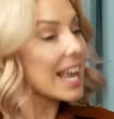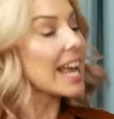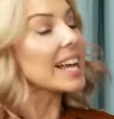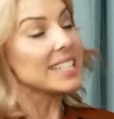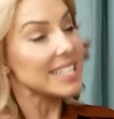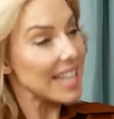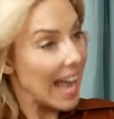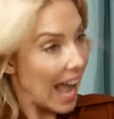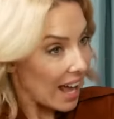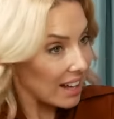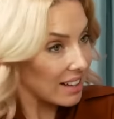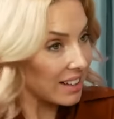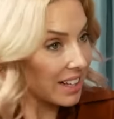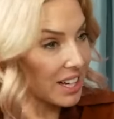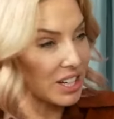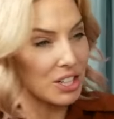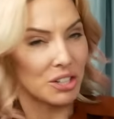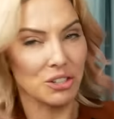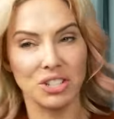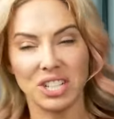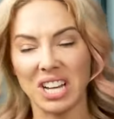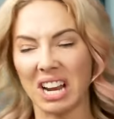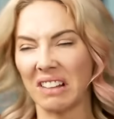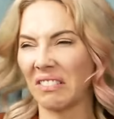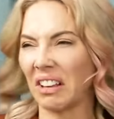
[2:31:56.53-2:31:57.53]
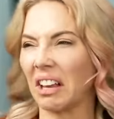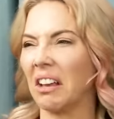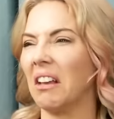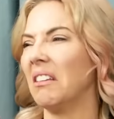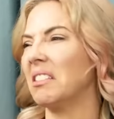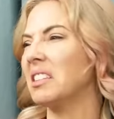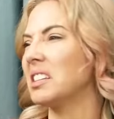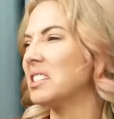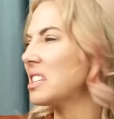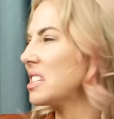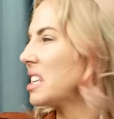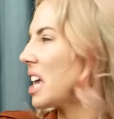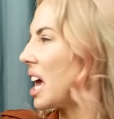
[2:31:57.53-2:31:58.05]
exactly. And you're just kind of like, oh,
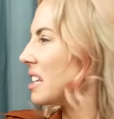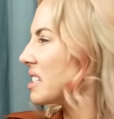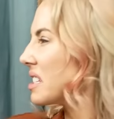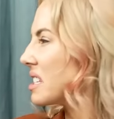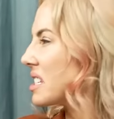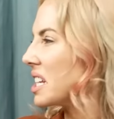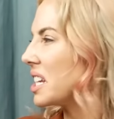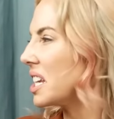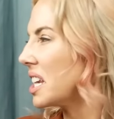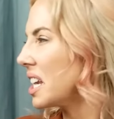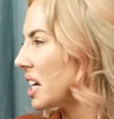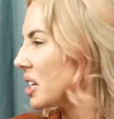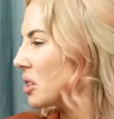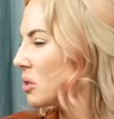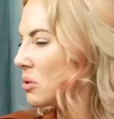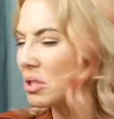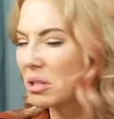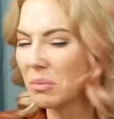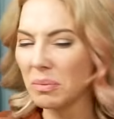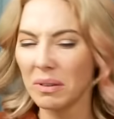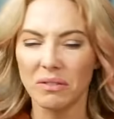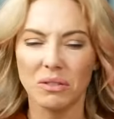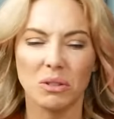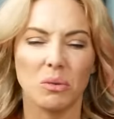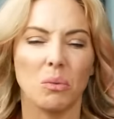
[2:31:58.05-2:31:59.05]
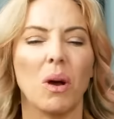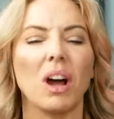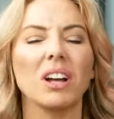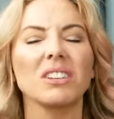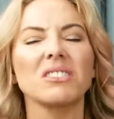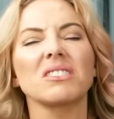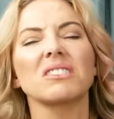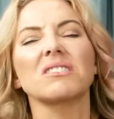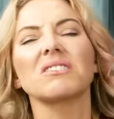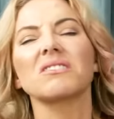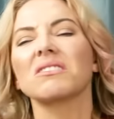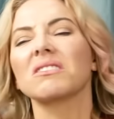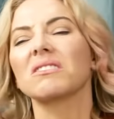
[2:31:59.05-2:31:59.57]
this is hot and sticky. I used to be able to
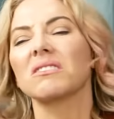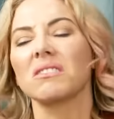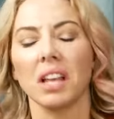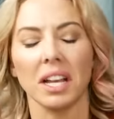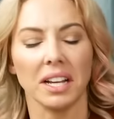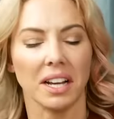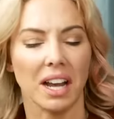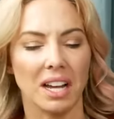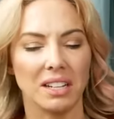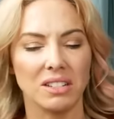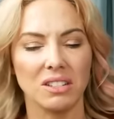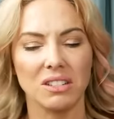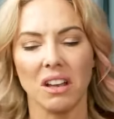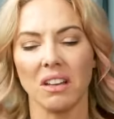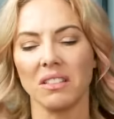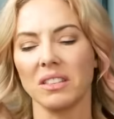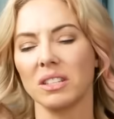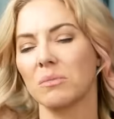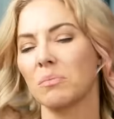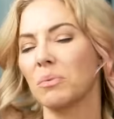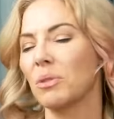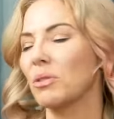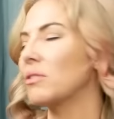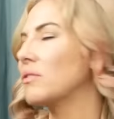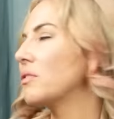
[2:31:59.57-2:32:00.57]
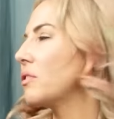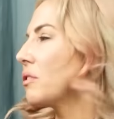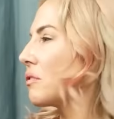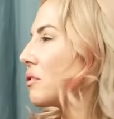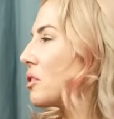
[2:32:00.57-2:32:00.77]
watch this just like I saw this beautiful